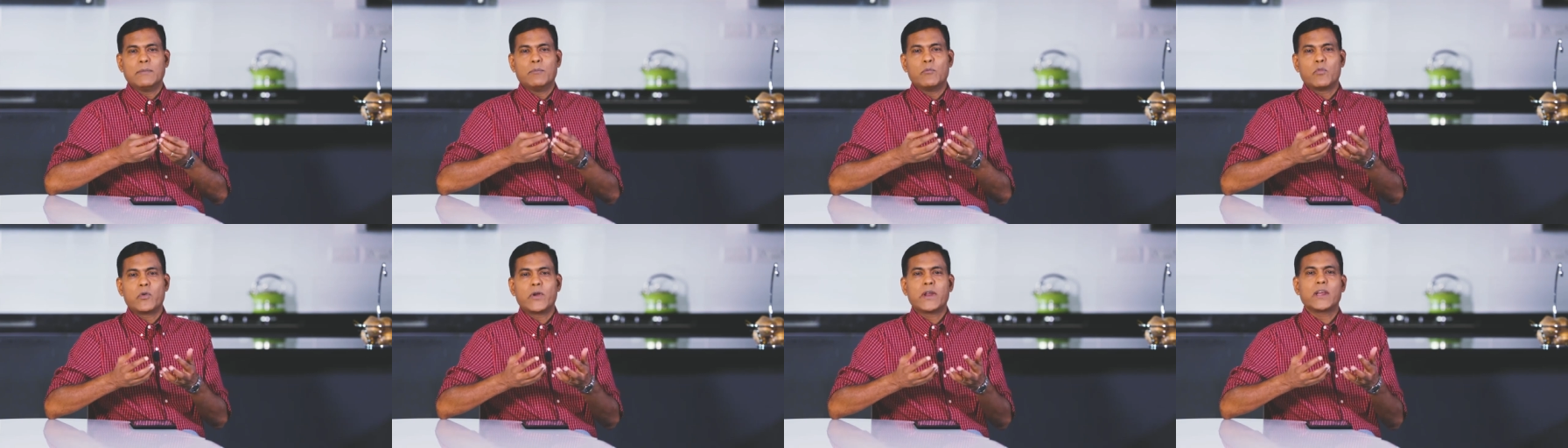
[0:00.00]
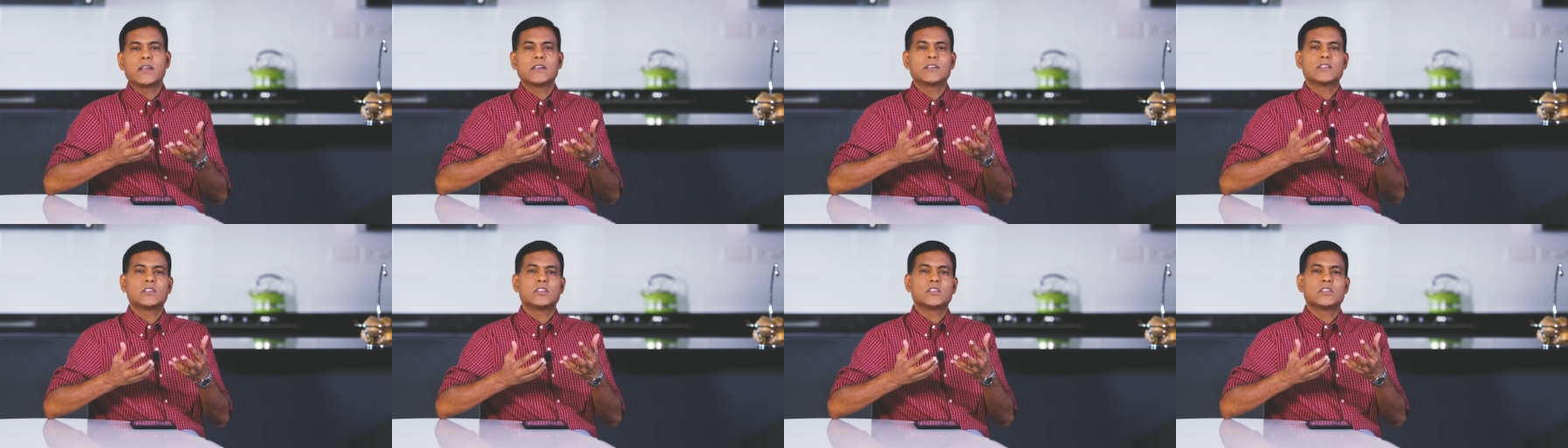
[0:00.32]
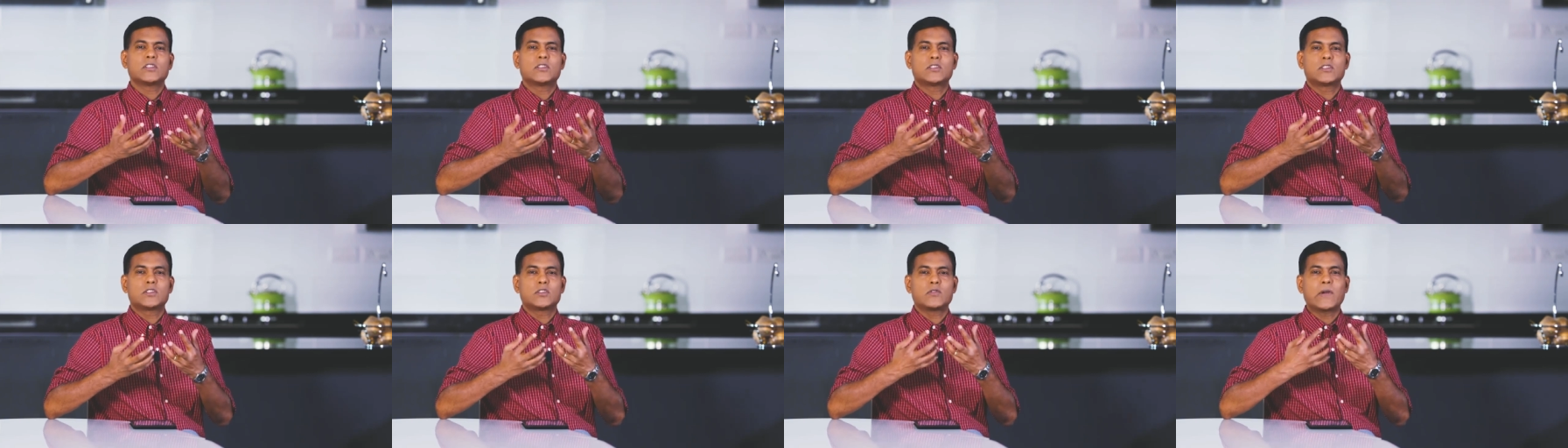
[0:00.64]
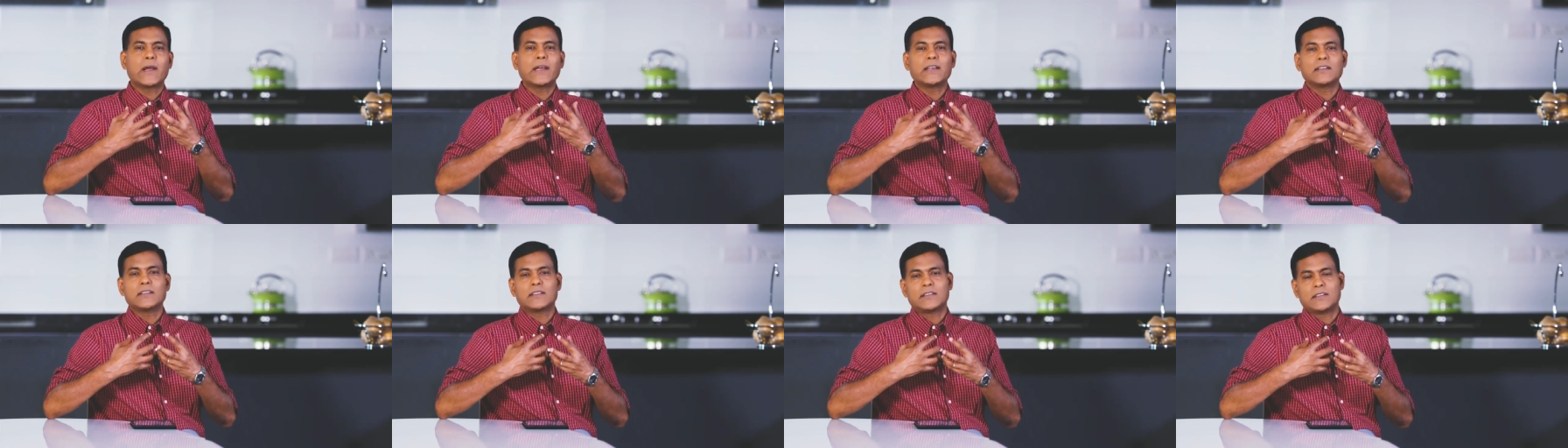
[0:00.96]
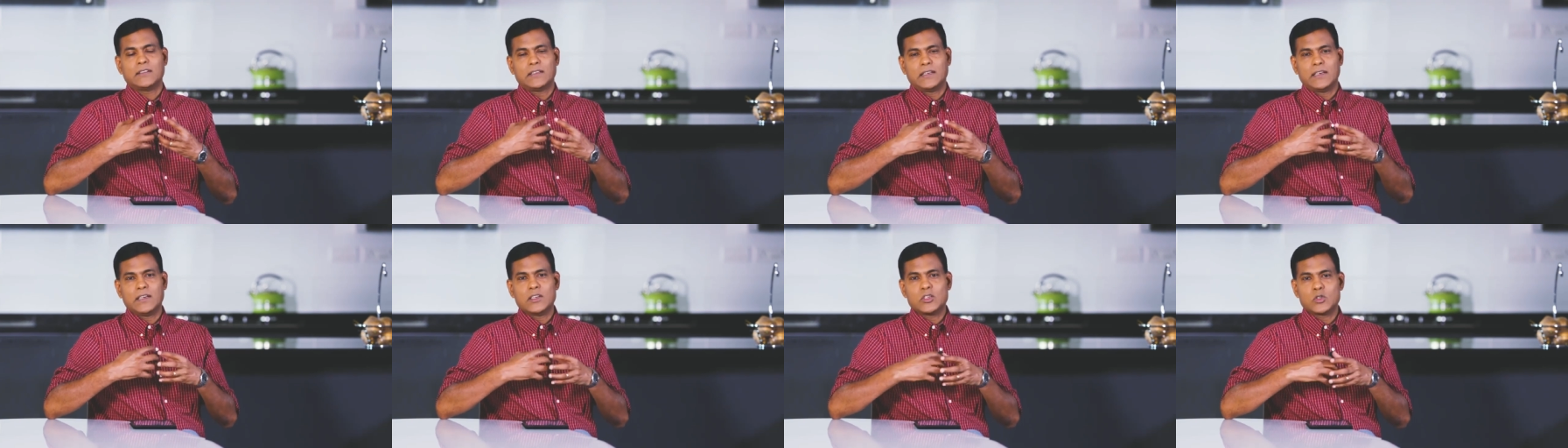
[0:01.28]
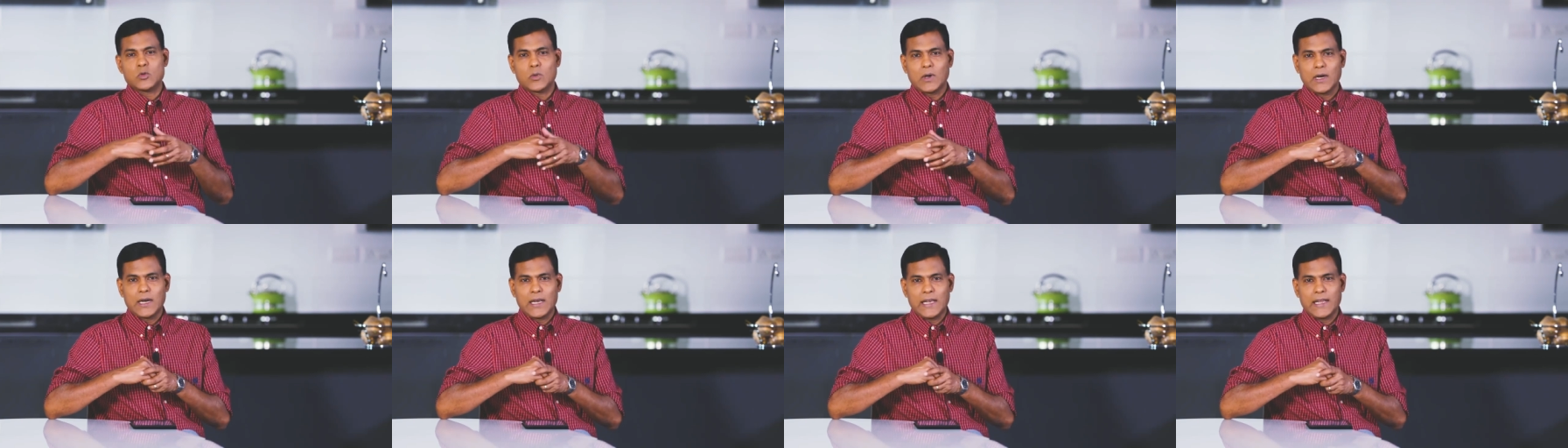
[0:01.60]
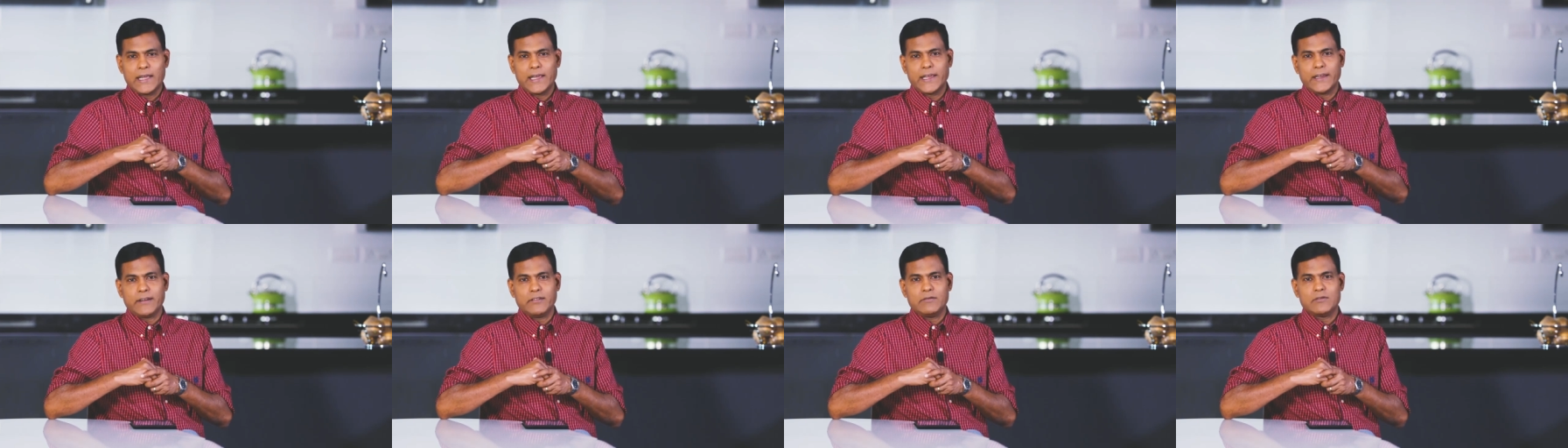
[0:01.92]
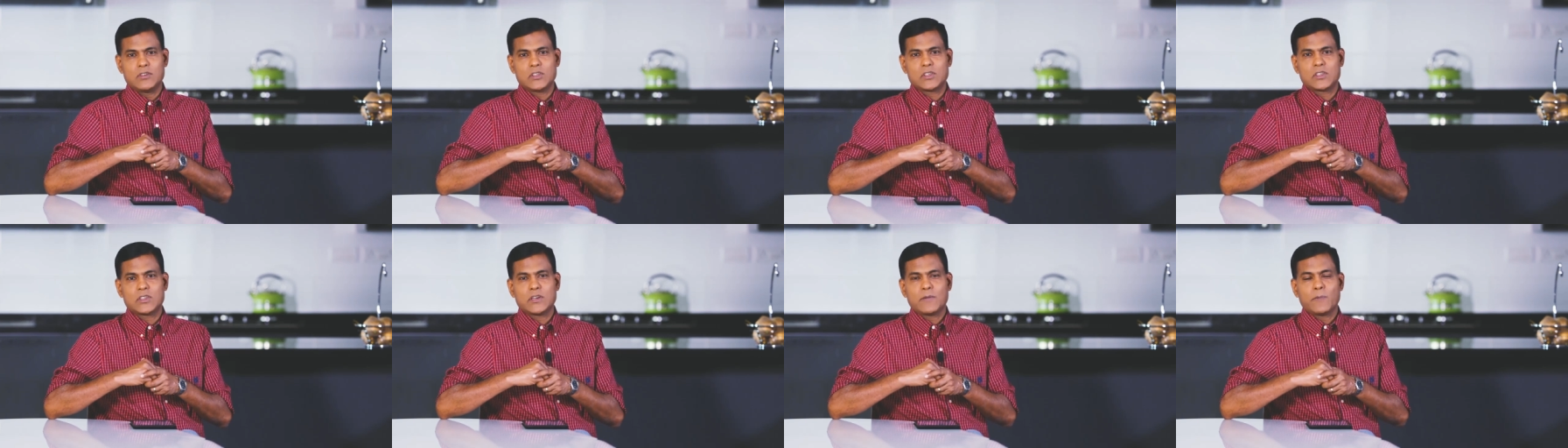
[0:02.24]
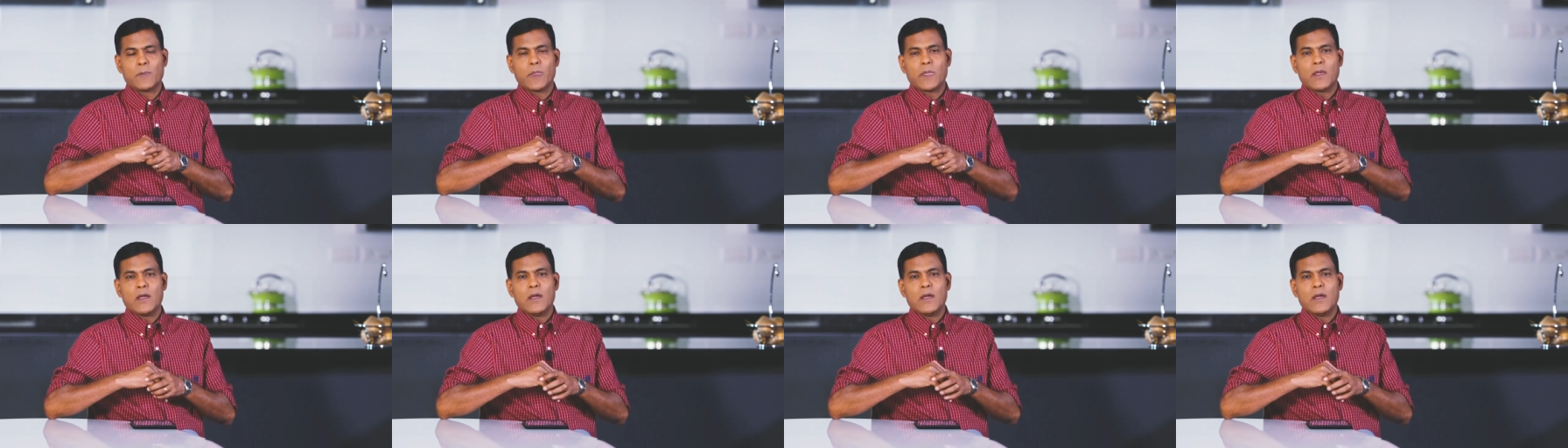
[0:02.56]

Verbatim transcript: brings strength into our lives.